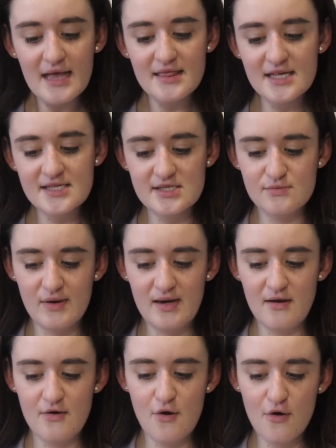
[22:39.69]
This is
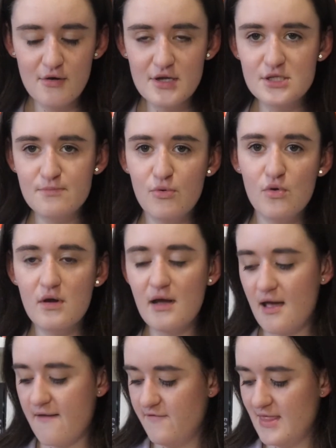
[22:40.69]
Read an Orange
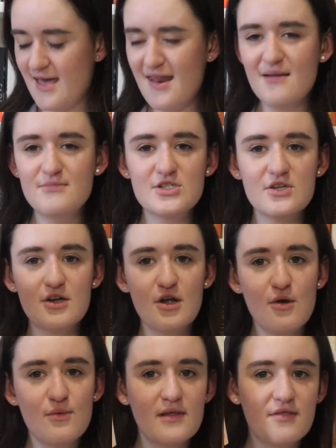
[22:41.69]
book. For that, I'm just going to
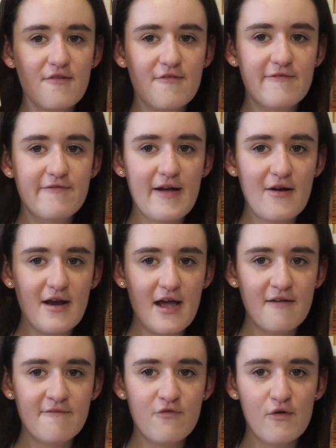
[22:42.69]
go with
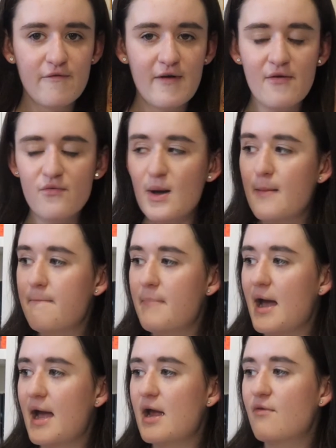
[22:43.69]
Fahrenheit 451
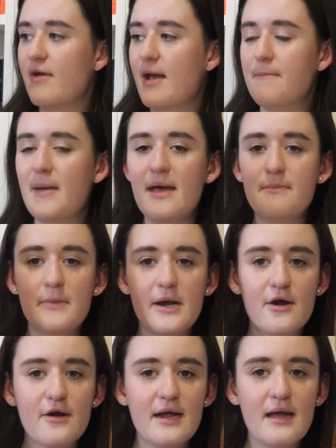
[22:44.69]
by Ray
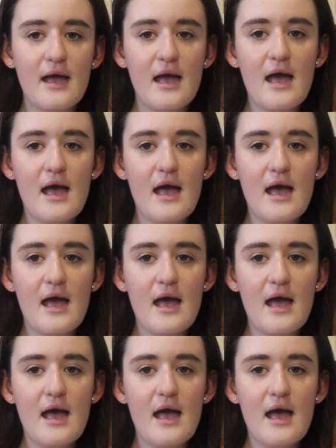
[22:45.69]
Bradbury.